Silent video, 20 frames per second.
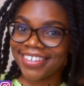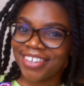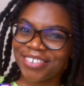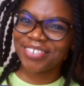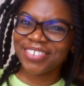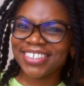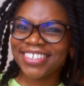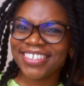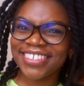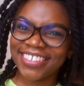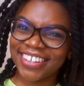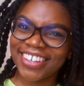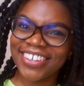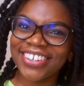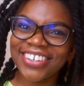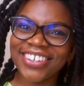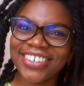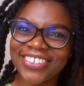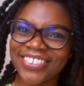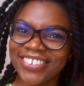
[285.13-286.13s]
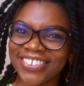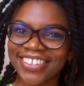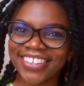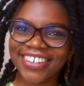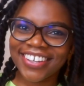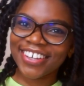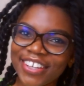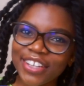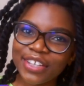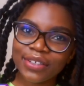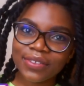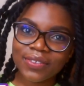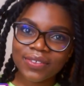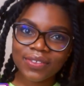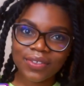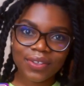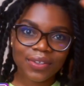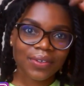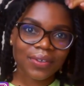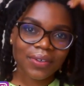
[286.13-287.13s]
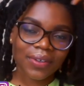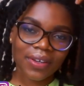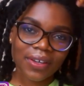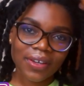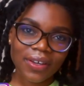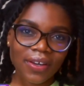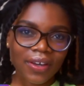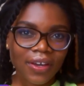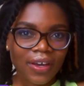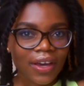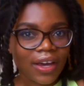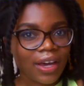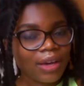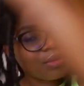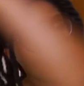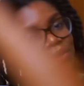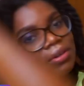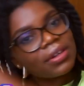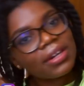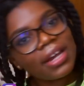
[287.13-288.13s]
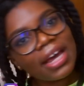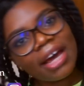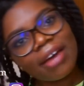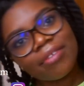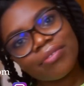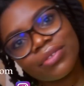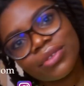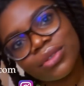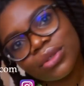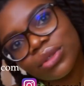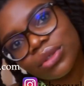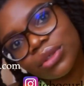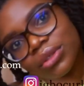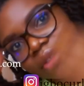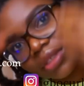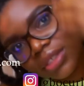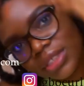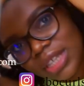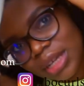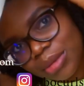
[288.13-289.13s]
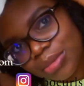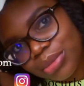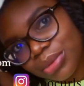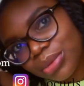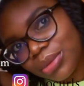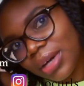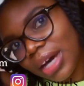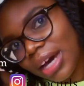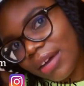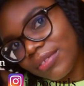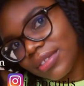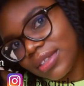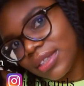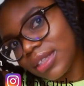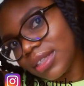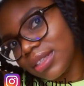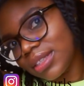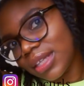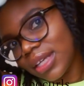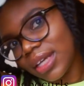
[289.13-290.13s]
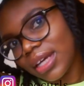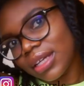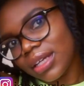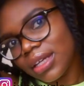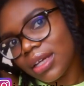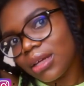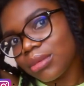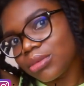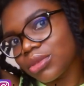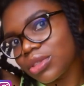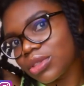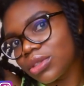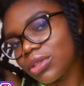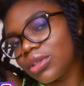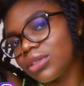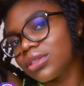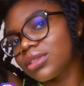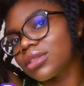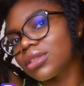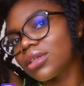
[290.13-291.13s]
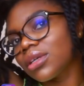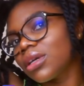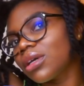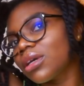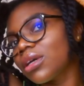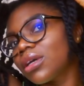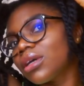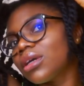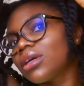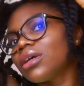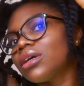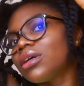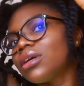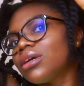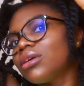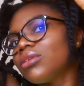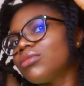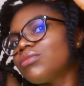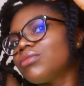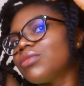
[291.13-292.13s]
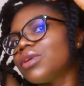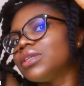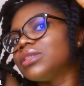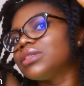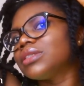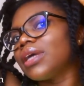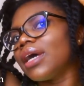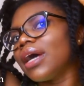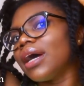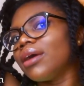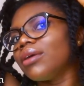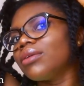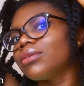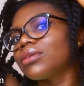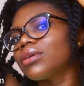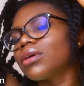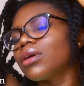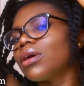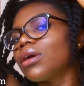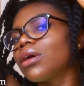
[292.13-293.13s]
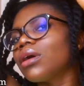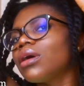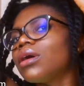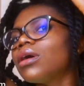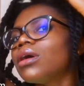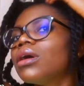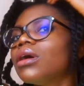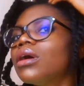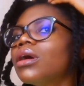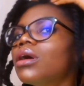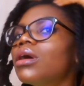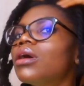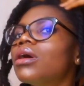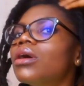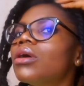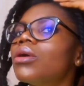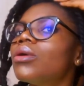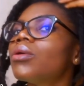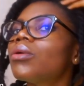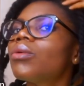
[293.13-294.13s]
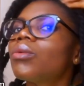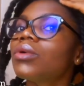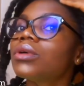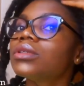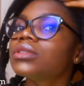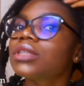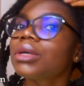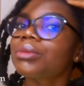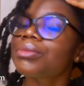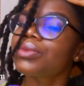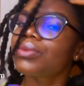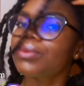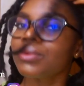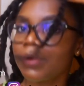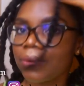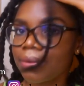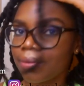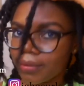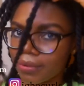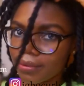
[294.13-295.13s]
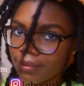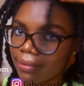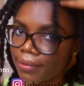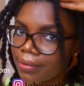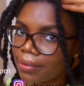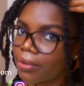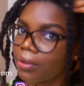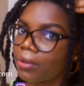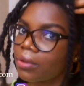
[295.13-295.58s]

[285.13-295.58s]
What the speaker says: If you did, now you know. So I wouldn't have to use a shampoo after this again. I'm just going to rinse it out once I'm through. Okay.